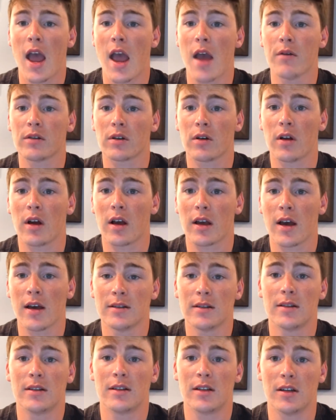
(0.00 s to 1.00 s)
Hey, what's going on
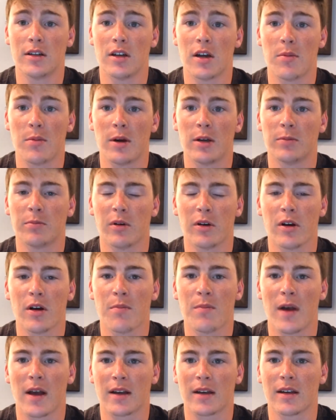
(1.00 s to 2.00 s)
guys? It's DJ Baseball
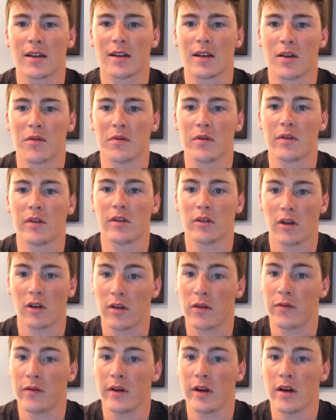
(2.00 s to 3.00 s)
here, back again with
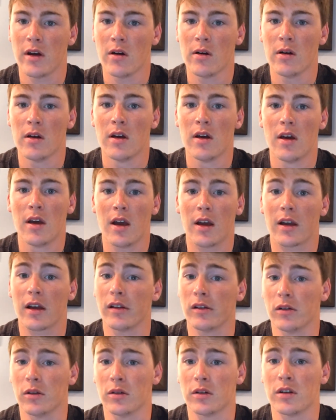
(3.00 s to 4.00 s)
another video. Got a
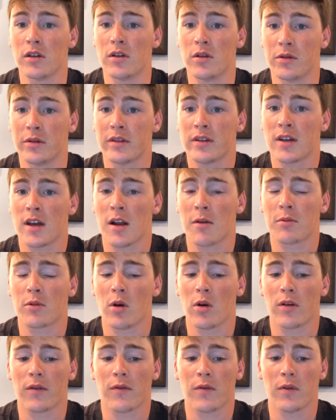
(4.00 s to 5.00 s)
little new setup
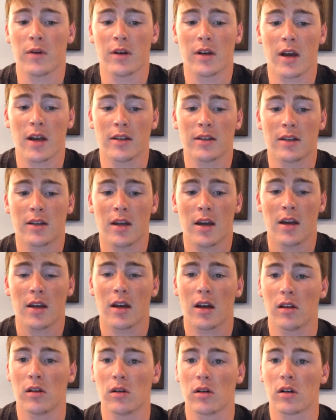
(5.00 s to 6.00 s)
going for you guys today.
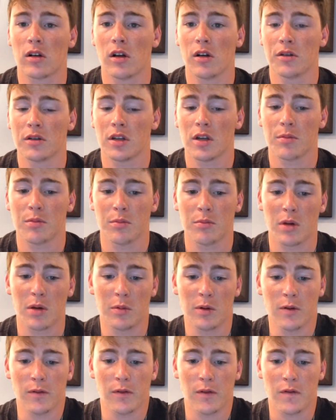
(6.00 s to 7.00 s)
Got a little close-up of my
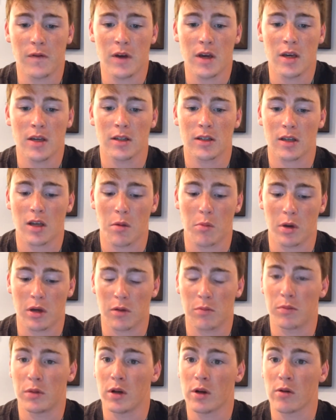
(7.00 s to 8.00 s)
beautiful face. Got
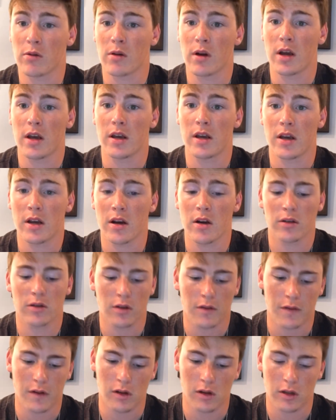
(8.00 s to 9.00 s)
my computer right here,
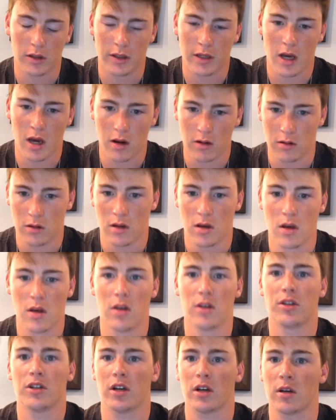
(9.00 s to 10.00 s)
so if I look down,
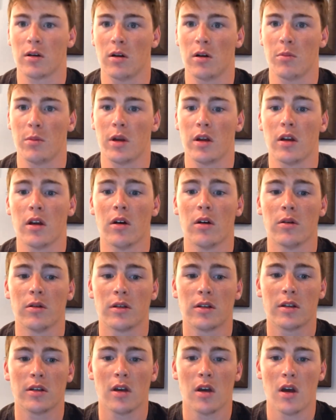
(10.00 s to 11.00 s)
check out my
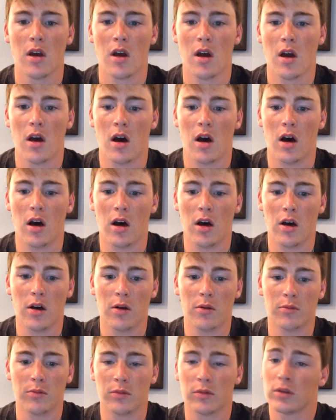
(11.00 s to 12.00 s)
notes.
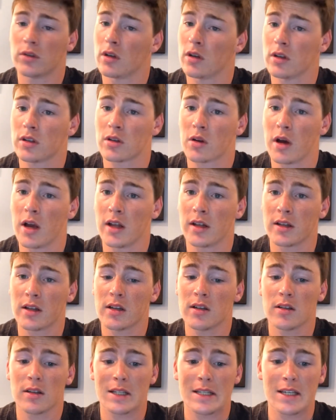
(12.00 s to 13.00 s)
Um, so let's go ahead and
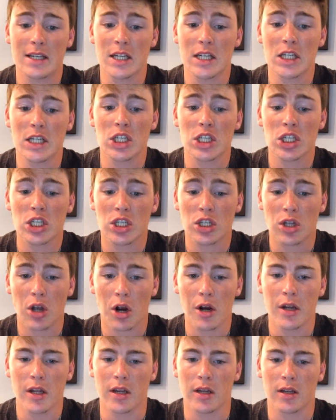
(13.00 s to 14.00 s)
get
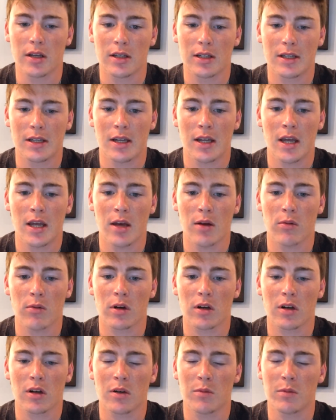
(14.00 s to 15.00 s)
started. Today
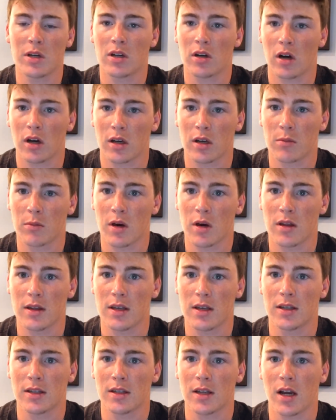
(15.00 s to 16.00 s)
we're going to be talking about
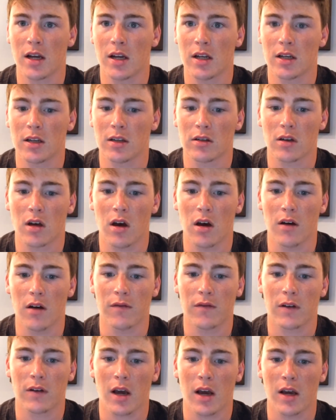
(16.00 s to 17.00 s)
the signings
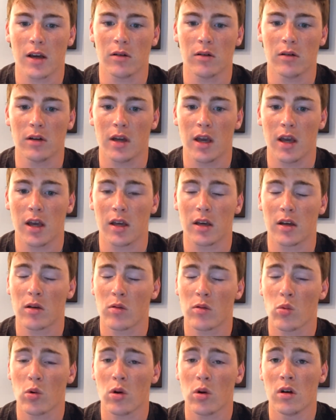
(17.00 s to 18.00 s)
of Keuchel and
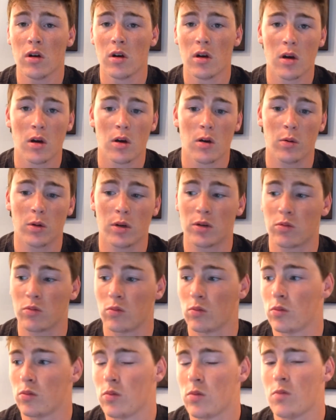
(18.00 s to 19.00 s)
Kimbrel, which
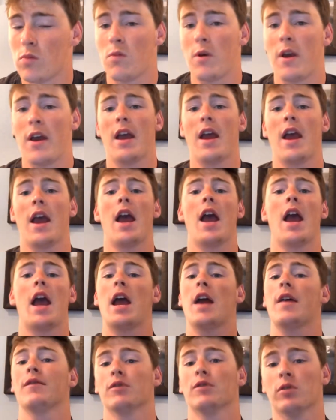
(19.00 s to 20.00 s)

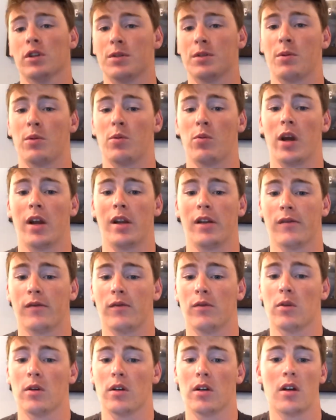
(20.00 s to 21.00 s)
everyone's been waiting
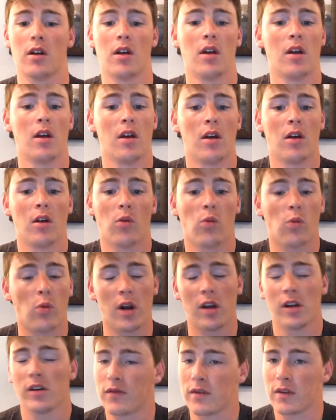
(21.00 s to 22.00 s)
for.
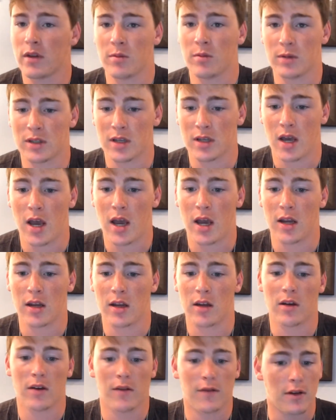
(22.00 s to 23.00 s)
Waiting for them to
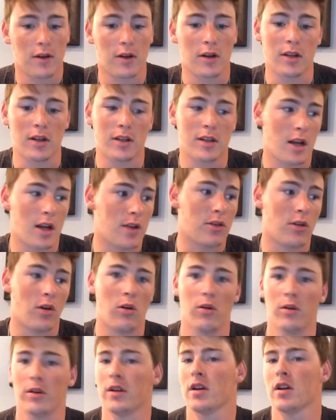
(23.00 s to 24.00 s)
sign if they're going to sit out the
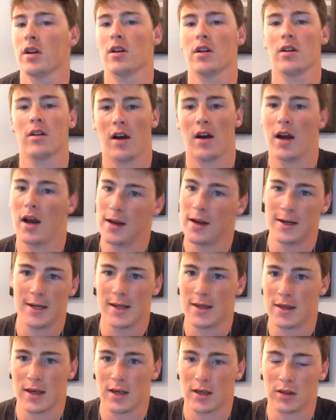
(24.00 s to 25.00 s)
whole year. I
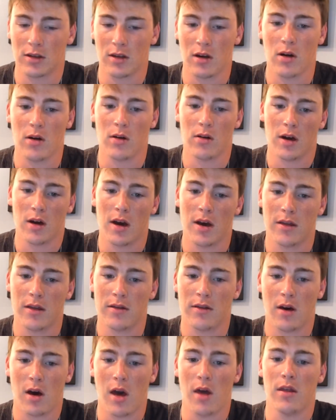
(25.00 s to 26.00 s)
didn't think so. I
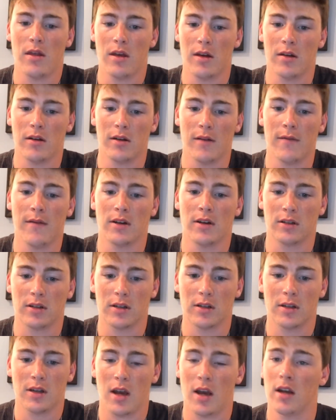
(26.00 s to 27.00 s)
thought they'd
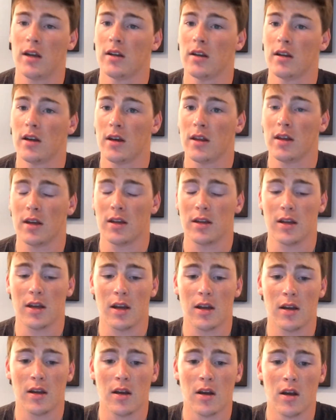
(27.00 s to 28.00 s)
eventually sign, and they
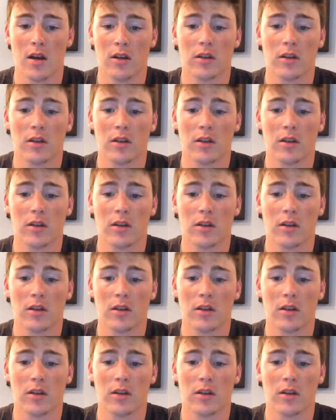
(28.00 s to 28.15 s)
did.